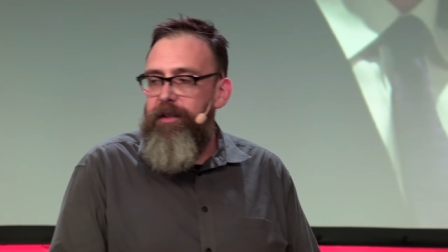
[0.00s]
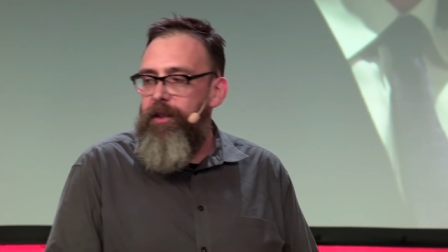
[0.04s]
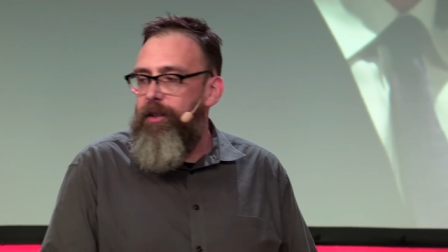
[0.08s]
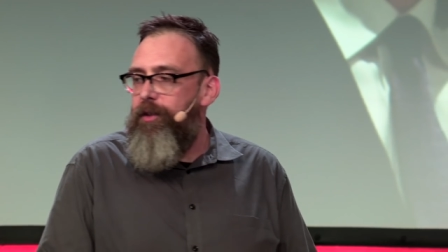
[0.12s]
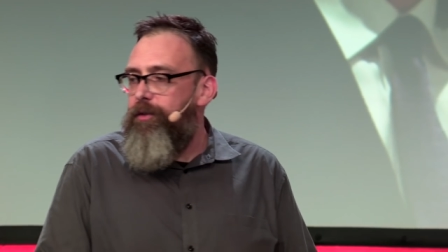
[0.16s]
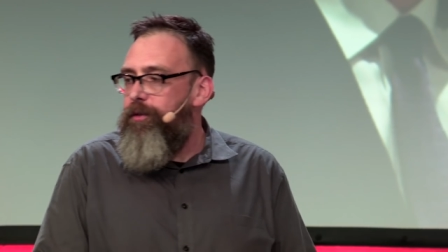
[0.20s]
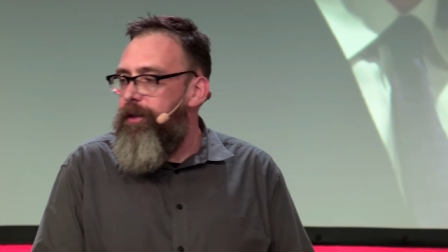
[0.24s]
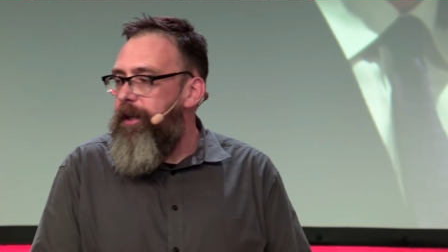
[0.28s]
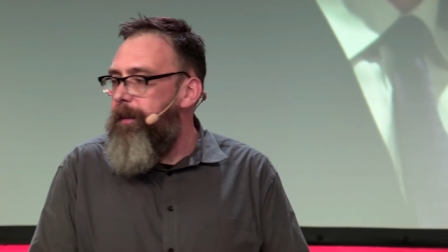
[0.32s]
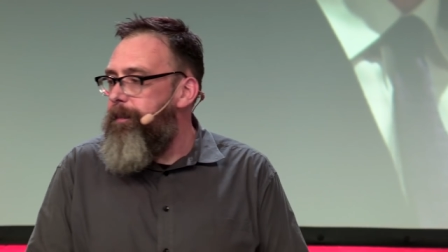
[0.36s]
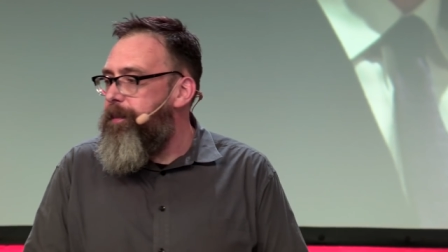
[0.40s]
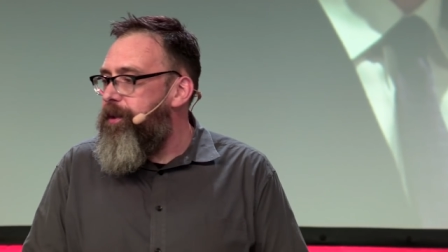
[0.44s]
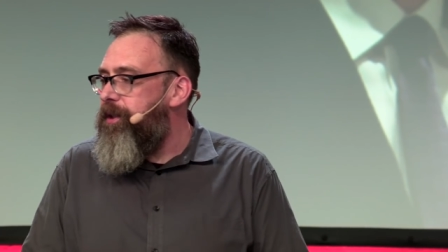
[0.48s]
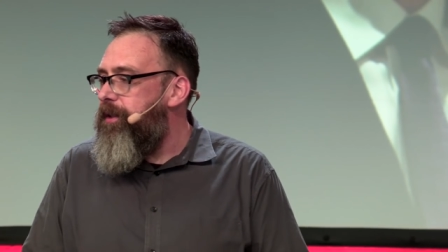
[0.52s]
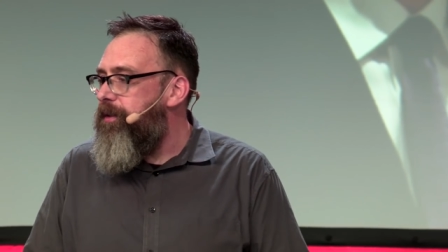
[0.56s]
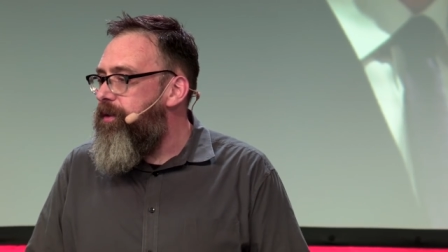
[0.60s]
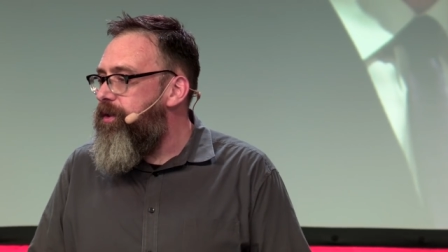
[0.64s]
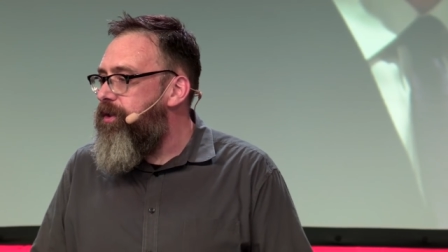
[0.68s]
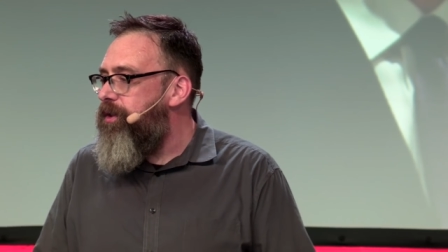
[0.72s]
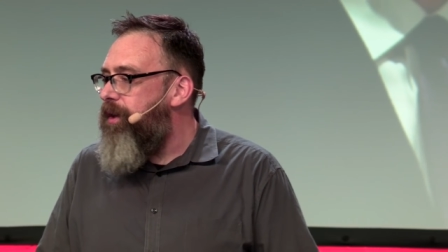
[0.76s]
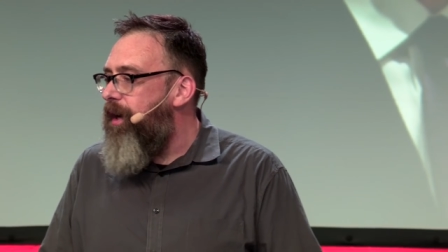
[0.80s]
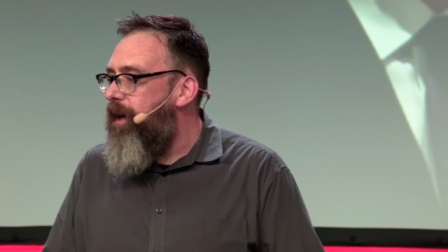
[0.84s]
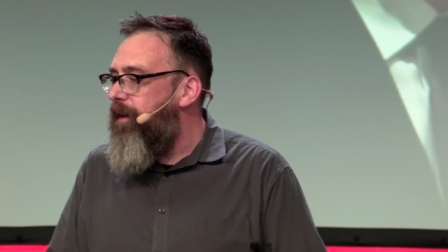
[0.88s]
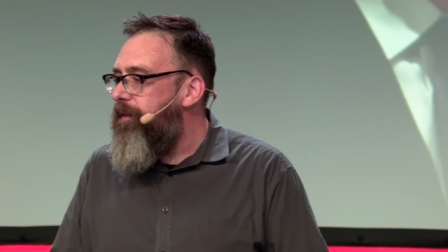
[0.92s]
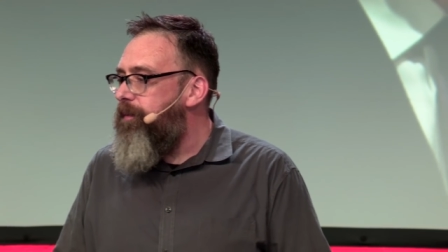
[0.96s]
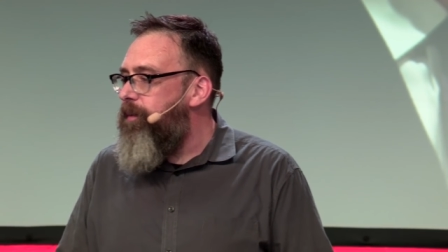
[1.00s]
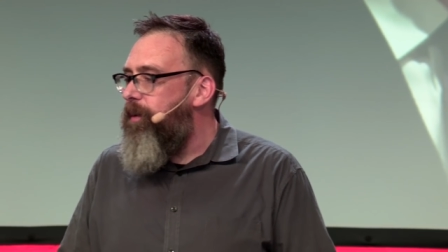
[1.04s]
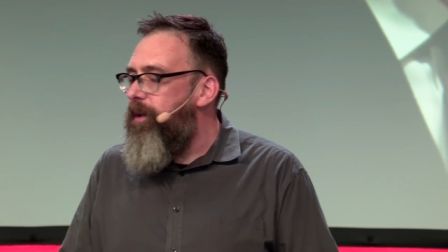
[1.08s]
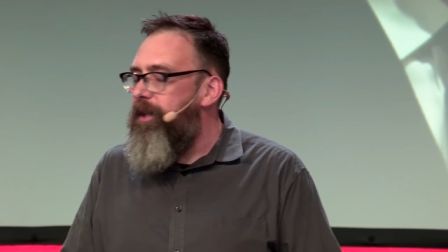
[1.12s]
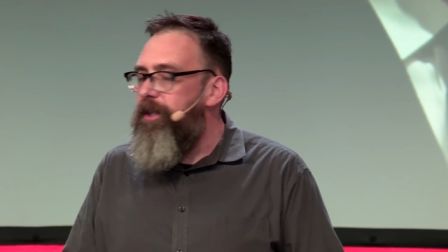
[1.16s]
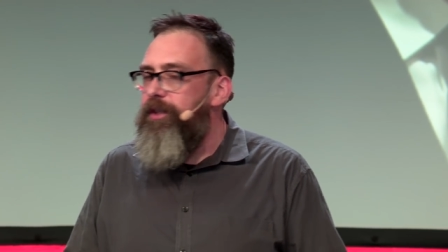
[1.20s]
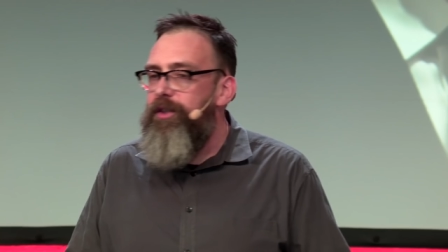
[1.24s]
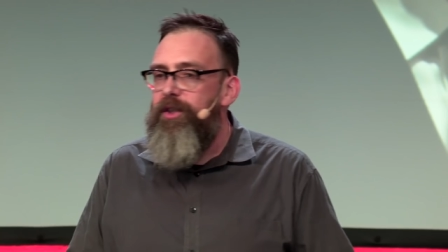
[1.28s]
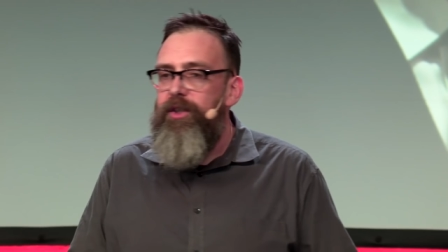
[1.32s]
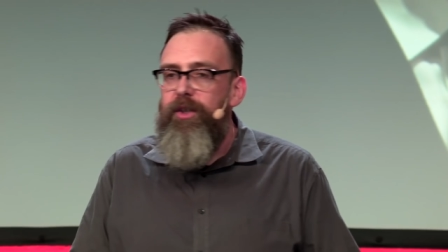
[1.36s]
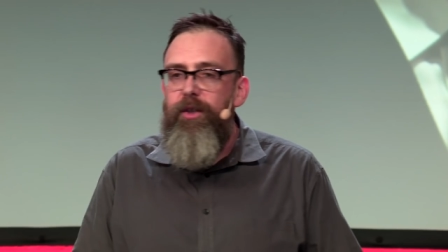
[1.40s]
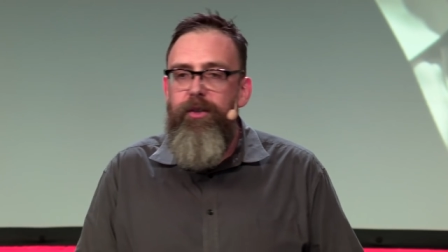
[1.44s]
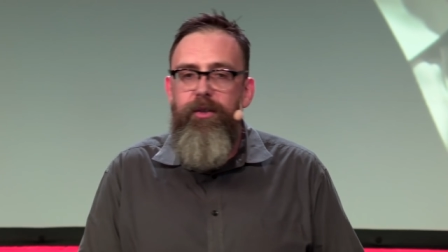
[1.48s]
decryption software
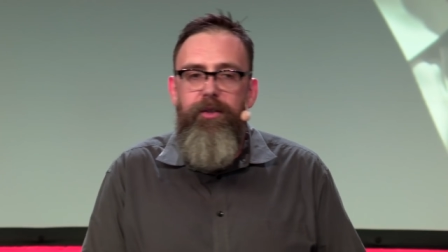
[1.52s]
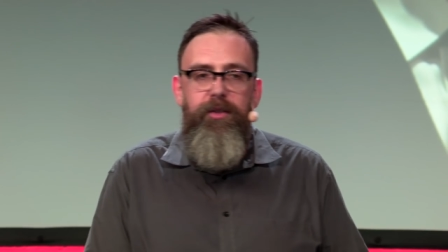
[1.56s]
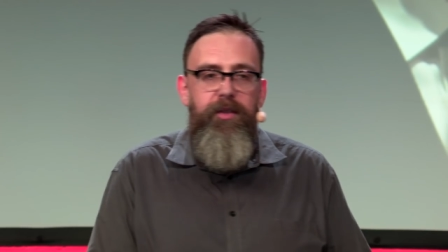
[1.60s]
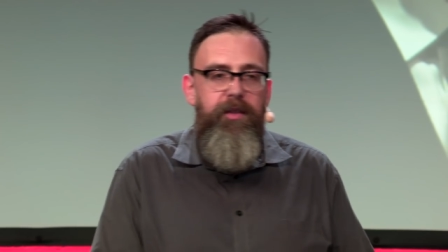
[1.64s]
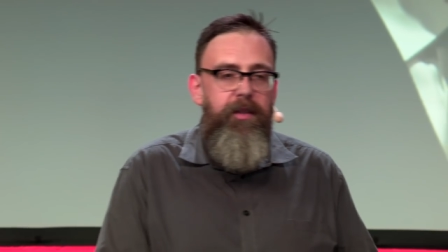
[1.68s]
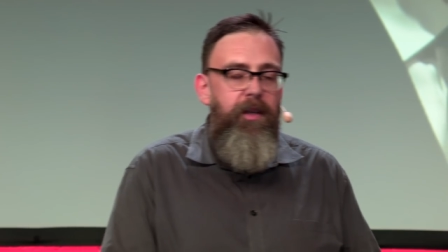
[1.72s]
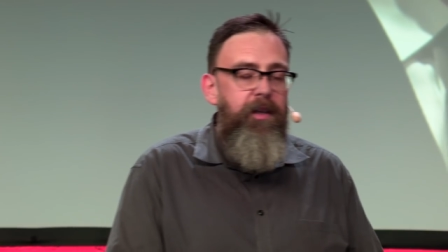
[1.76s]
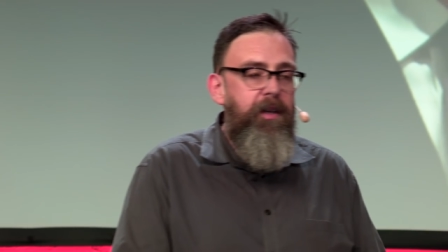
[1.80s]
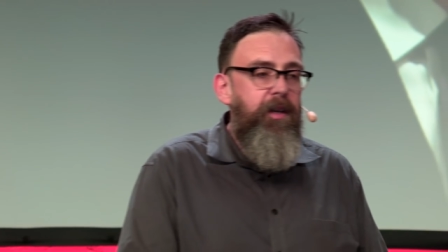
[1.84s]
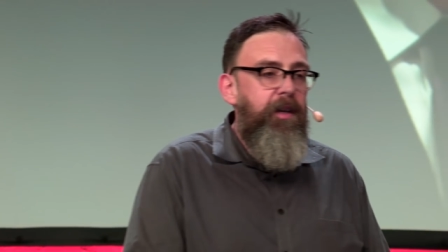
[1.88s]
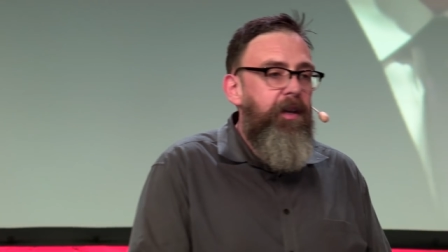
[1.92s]
is used